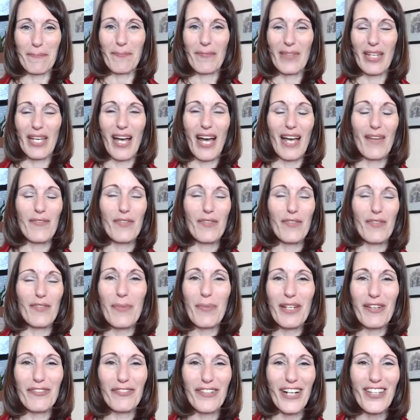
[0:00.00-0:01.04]
have so
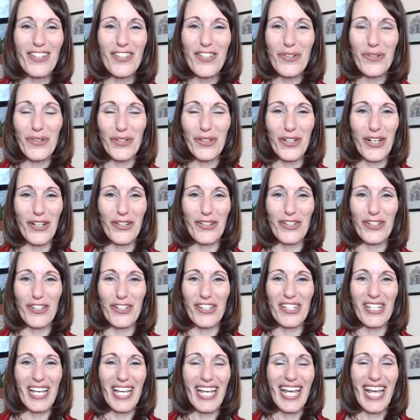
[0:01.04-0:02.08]
many friends who are coaches,